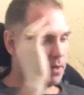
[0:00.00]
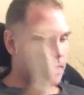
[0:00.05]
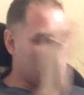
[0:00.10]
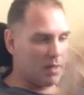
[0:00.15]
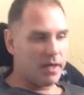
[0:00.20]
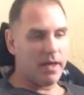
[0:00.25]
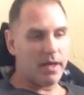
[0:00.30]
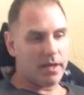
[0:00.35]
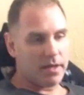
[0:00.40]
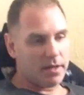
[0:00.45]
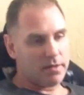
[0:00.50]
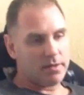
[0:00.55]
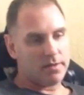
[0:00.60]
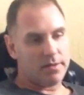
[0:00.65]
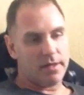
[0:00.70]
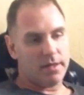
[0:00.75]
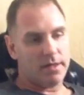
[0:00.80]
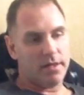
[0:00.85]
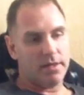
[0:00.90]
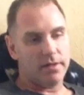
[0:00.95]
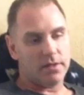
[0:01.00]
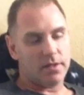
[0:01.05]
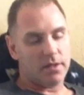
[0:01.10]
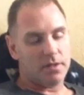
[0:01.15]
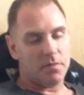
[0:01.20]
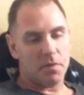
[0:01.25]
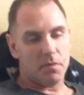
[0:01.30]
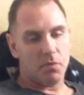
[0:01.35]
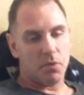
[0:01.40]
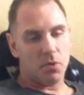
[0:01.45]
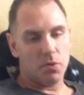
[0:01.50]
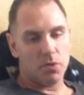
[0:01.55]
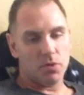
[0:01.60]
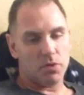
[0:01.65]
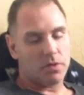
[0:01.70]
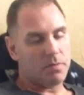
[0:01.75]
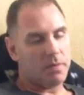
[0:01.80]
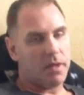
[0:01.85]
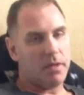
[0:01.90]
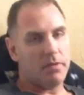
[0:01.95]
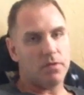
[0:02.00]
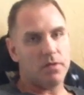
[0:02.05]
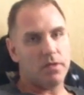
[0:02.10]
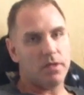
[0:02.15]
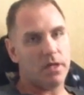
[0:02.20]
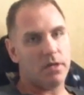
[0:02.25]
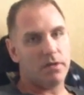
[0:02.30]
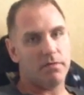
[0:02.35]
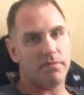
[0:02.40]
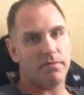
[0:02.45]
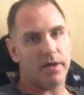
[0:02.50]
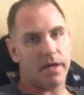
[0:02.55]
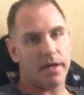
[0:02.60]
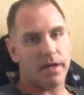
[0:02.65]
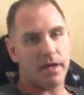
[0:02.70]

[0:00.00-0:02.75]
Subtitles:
in a lake in an instant, but pools, I mean, he was terrified.